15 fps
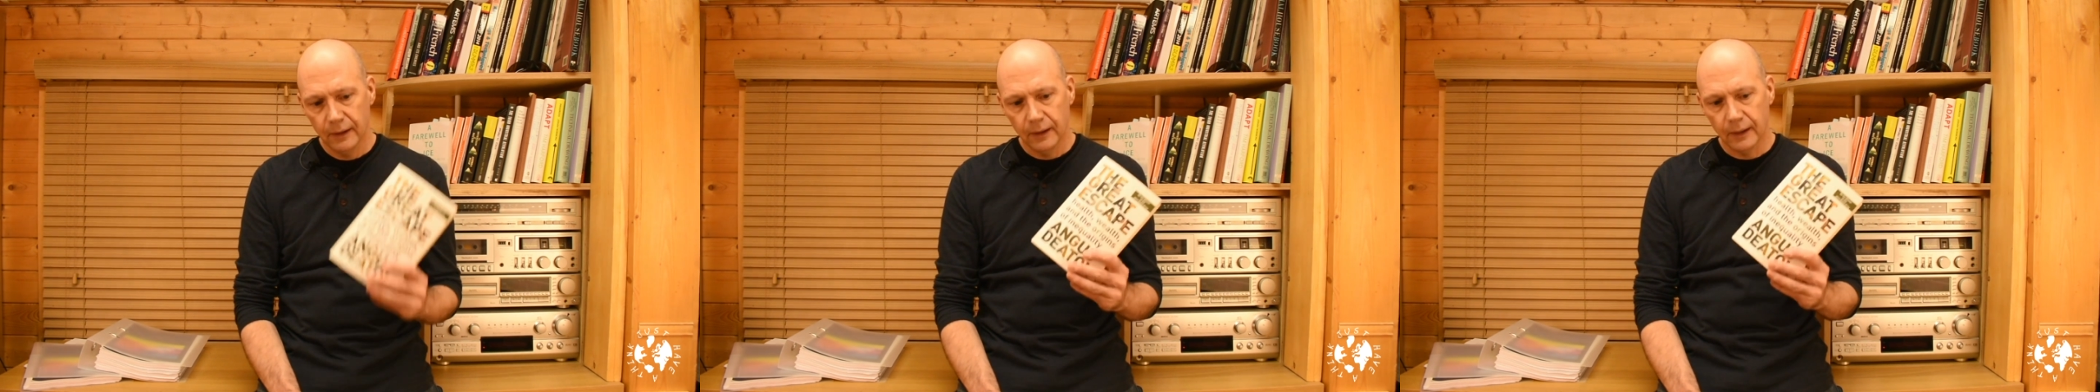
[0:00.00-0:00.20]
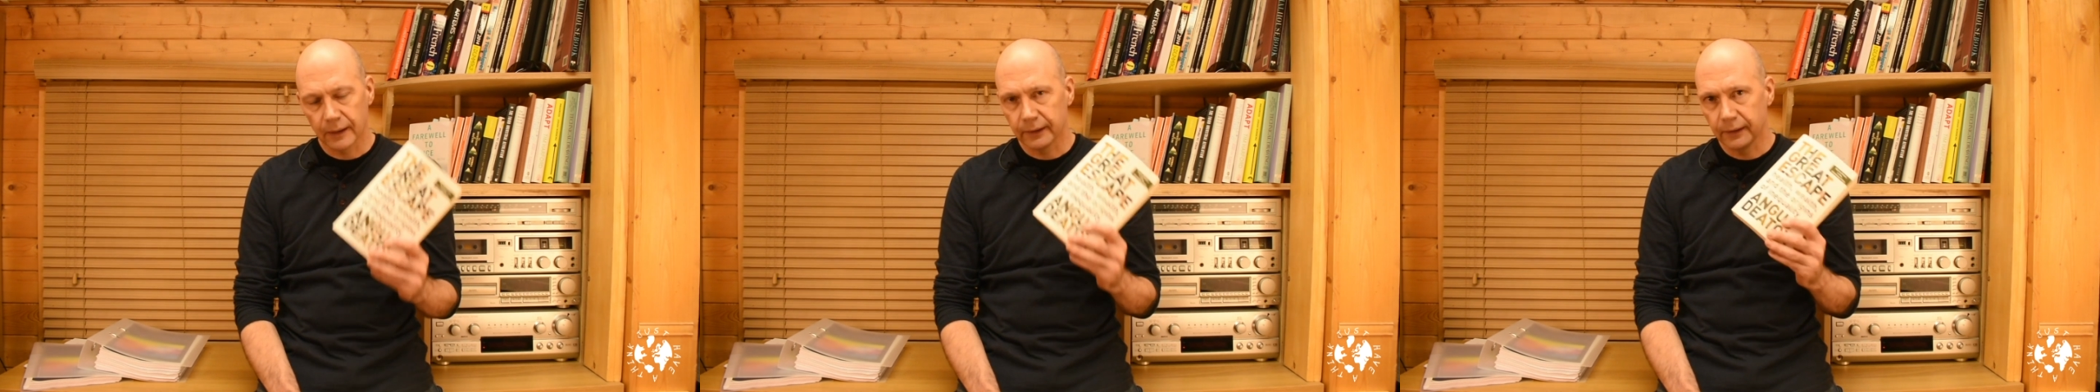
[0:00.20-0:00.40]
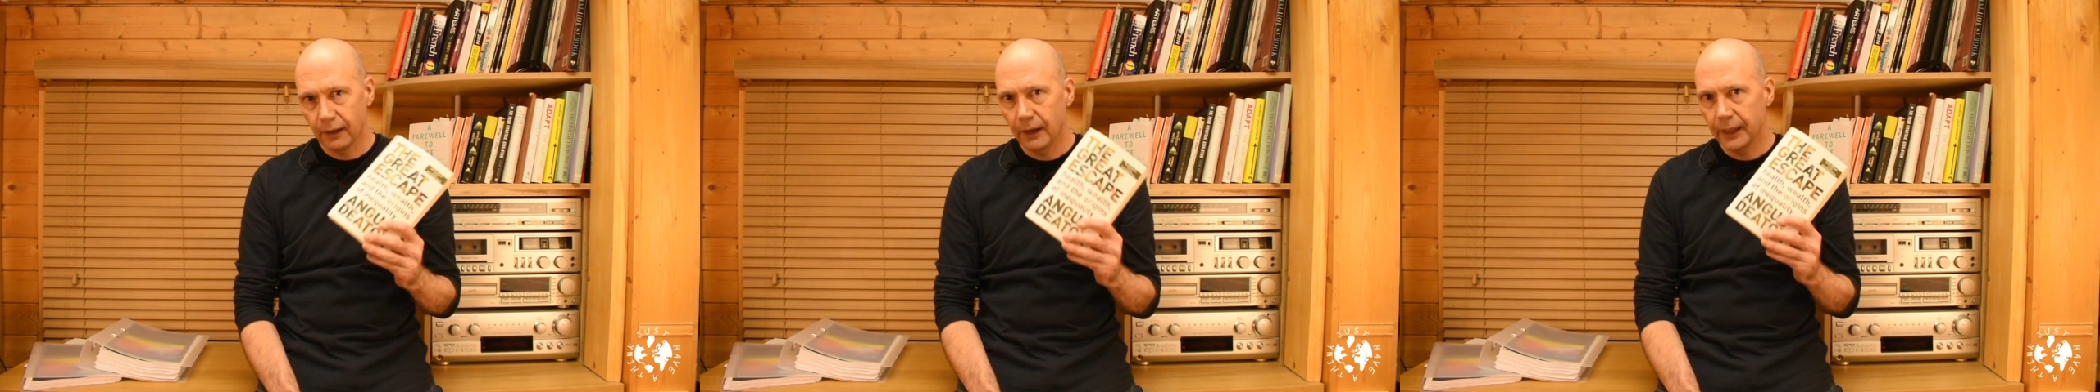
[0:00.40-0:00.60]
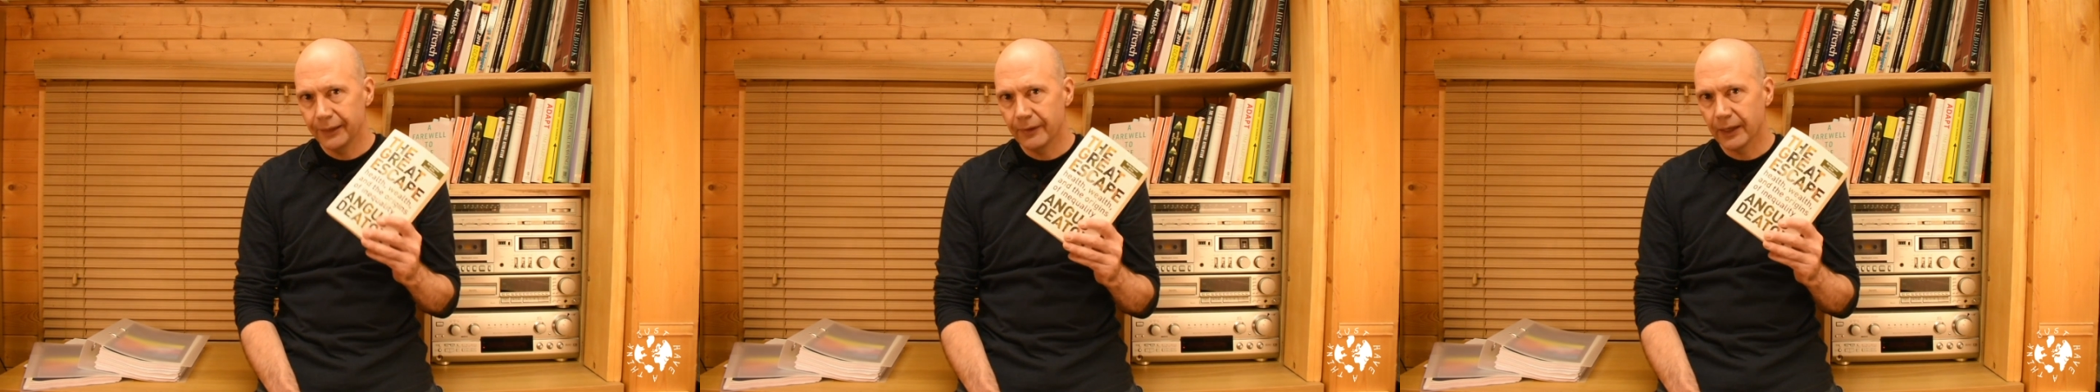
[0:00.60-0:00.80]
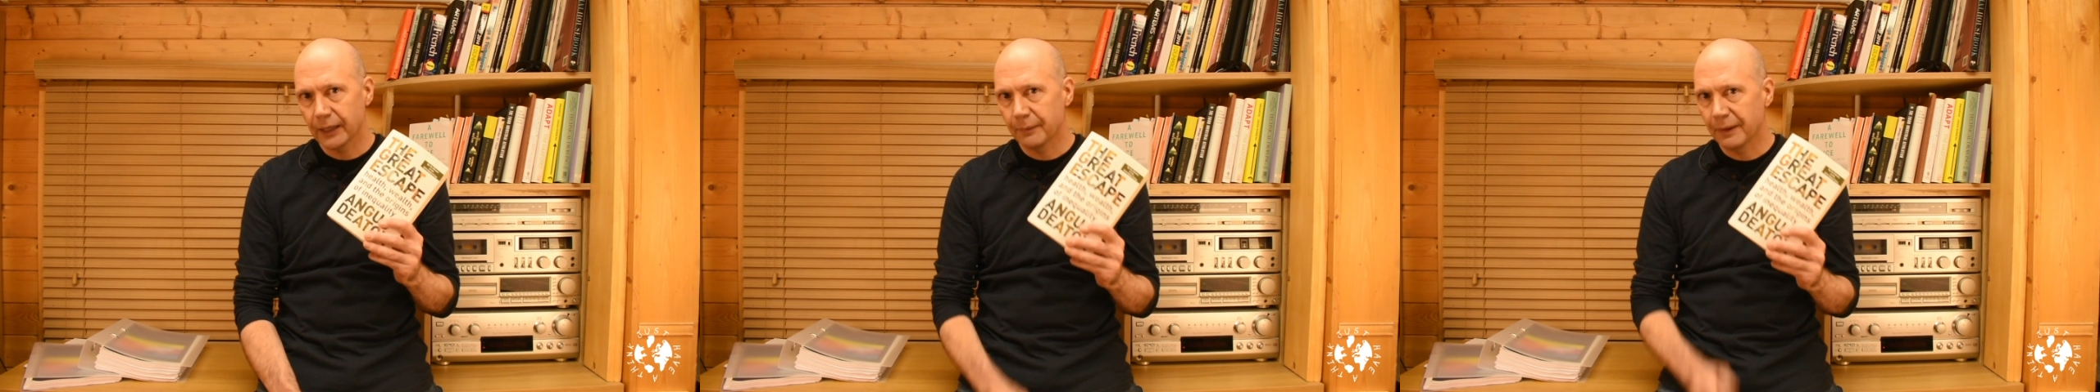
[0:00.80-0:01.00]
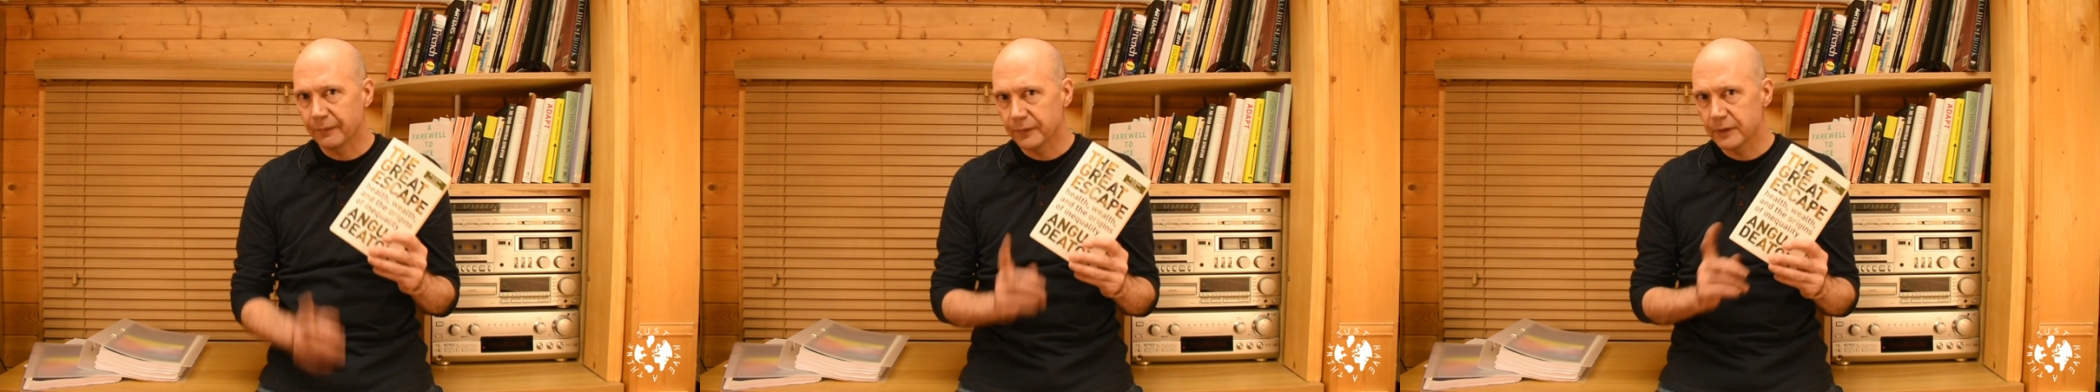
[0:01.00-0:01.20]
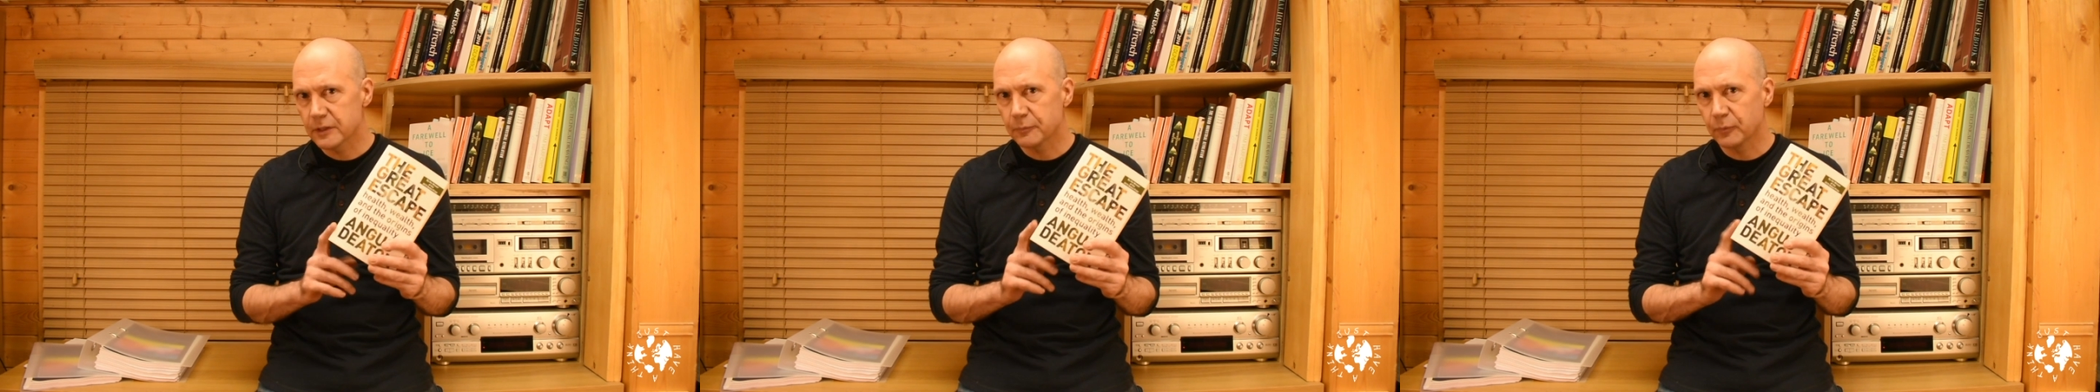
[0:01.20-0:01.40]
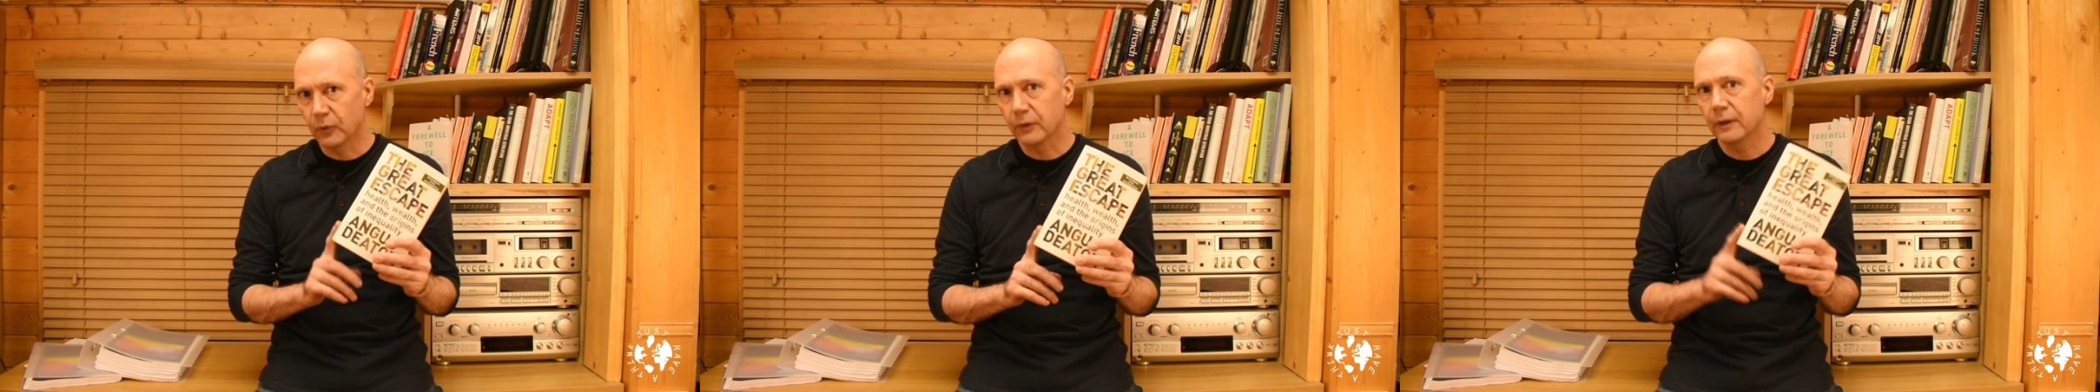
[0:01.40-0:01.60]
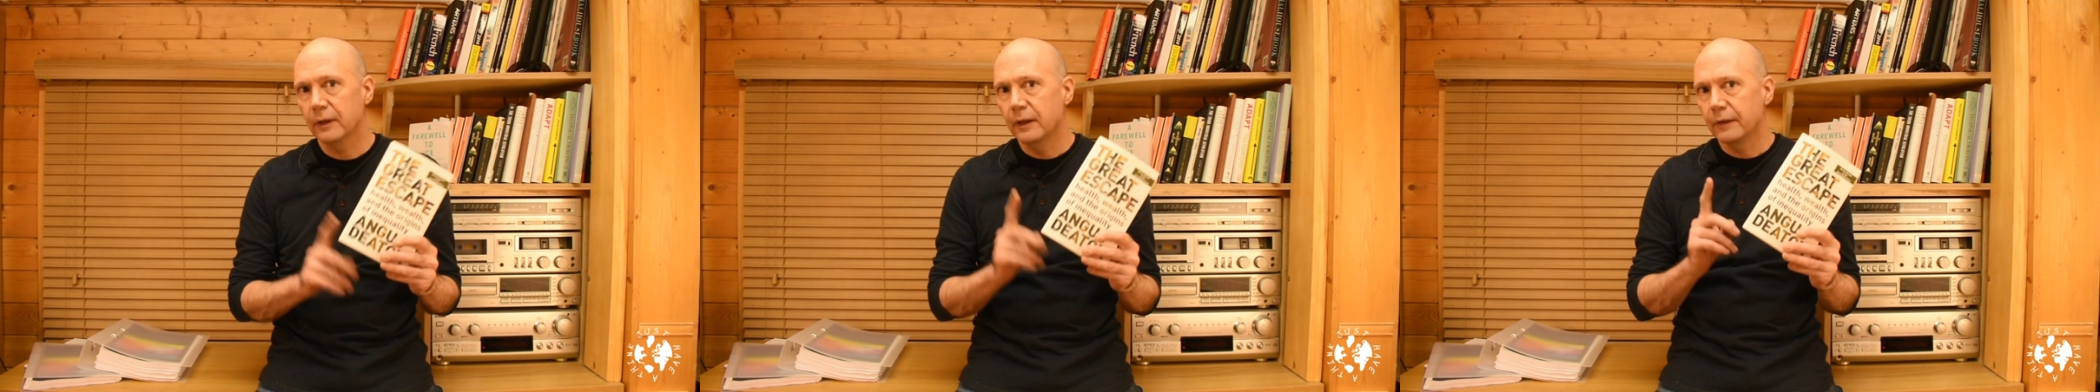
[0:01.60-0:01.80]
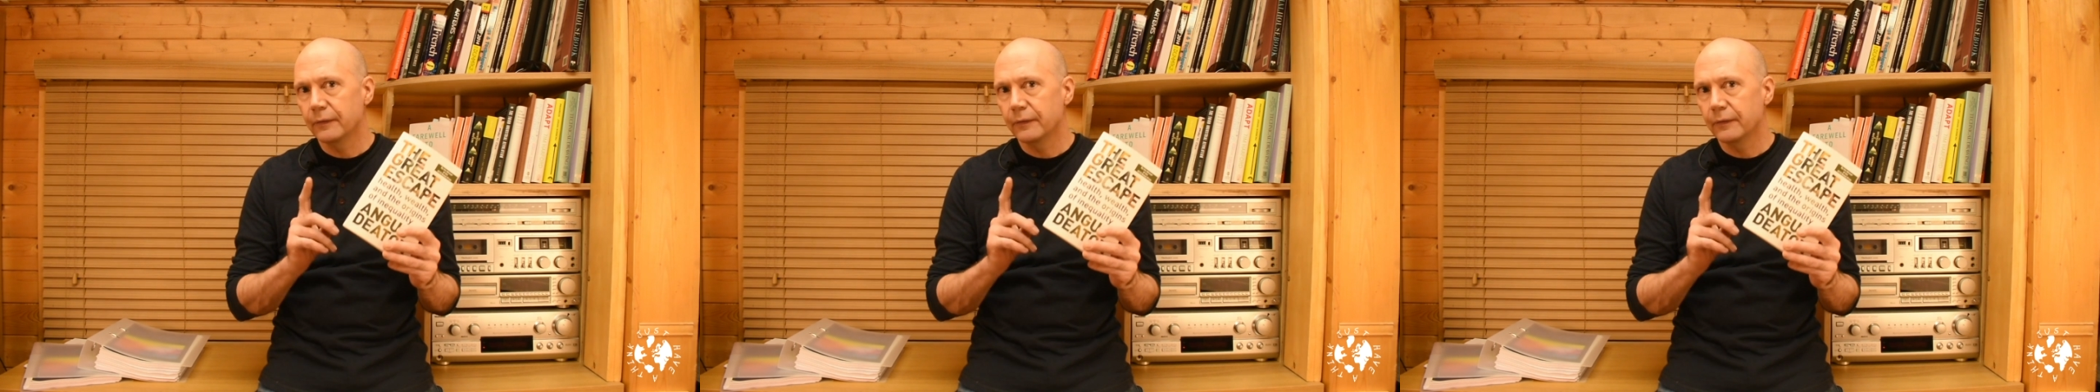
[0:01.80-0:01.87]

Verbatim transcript: I can highly recommend this book,